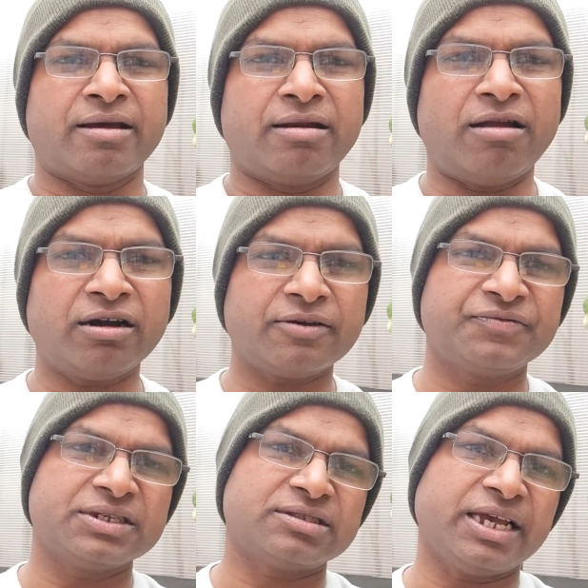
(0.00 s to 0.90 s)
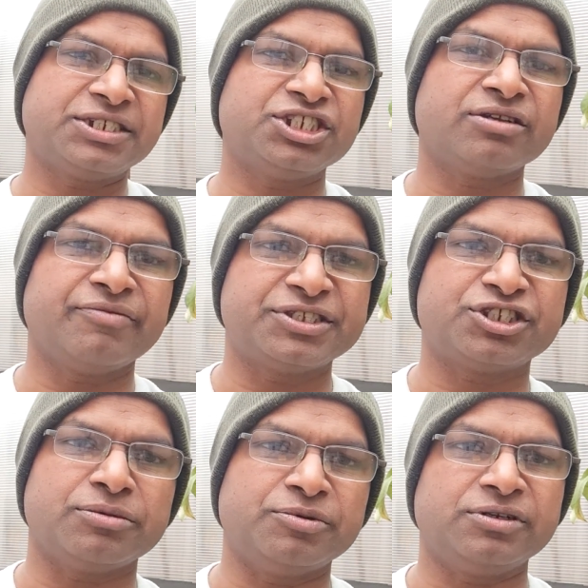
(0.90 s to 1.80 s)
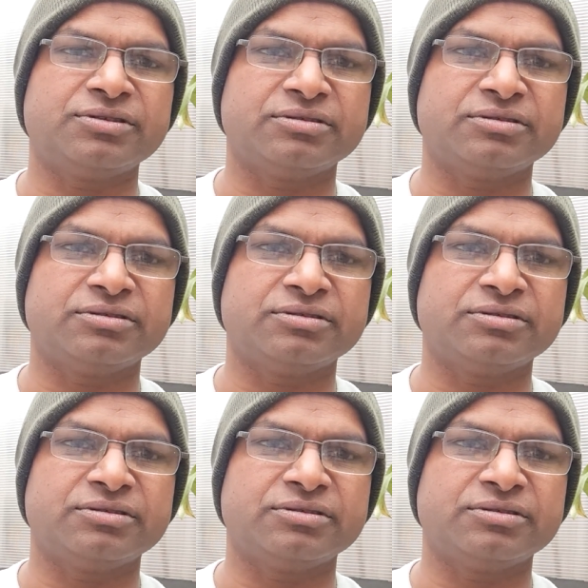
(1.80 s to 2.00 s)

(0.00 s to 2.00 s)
lot of these Asian vegetables,